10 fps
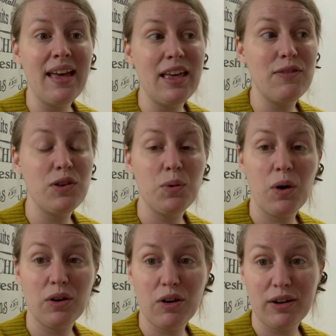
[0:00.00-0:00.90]
If you
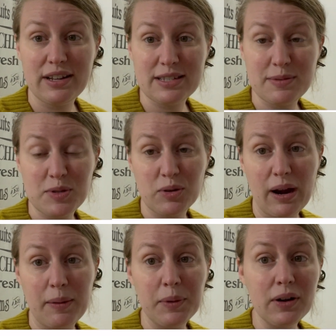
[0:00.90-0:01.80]
aren't already a
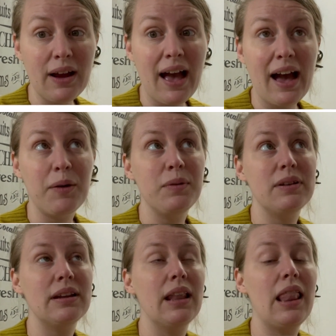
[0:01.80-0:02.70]
subscriber, I
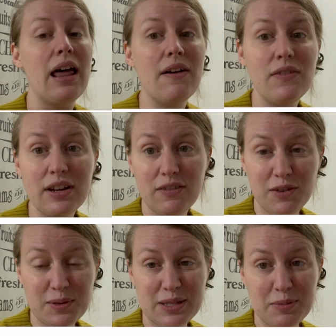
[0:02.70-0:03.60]
would love it if you
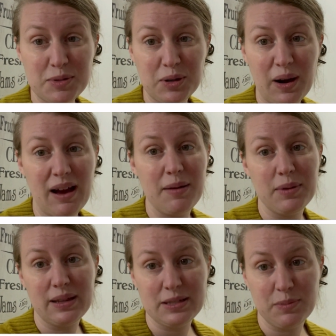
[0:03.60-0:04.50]
would subscribe. It
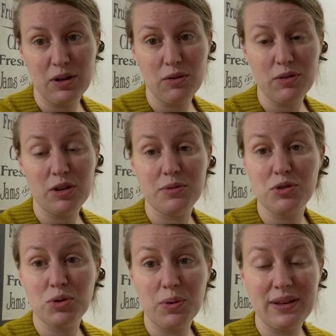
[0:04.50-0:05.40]
lets me know that you
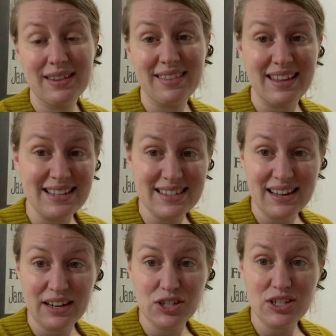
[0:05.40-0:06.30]
enjoy the things that
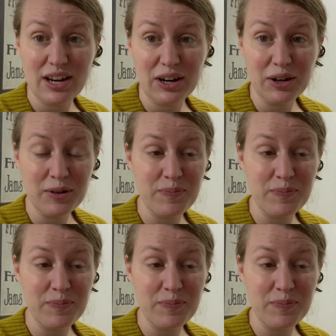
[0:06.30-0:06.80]
I share.